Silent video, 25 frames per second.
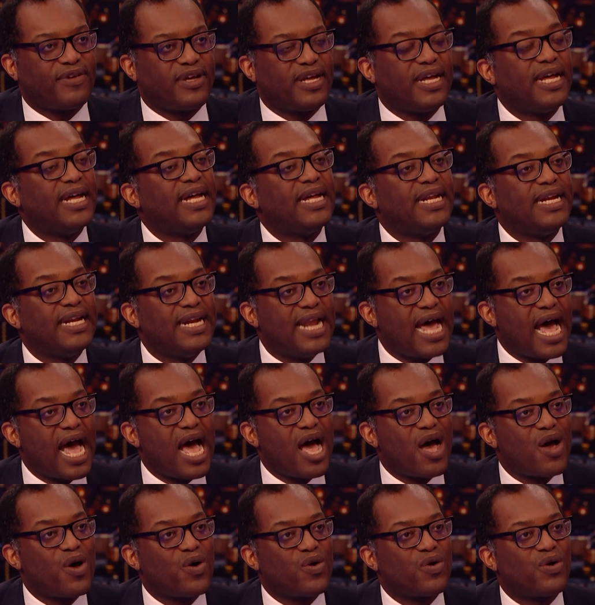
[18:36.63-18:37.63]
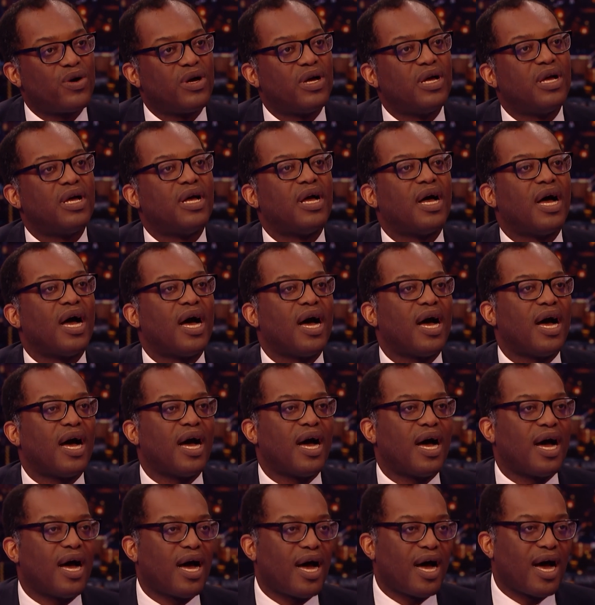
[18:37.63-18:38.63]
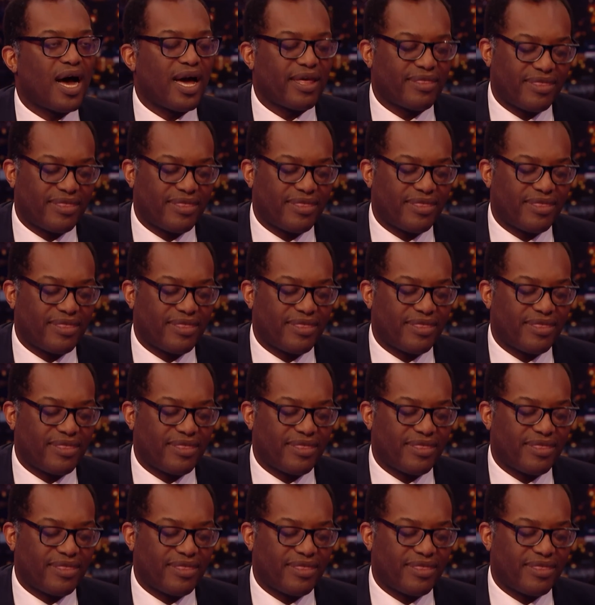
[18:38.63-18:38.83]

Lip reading: Have you got any control over the migrant boats?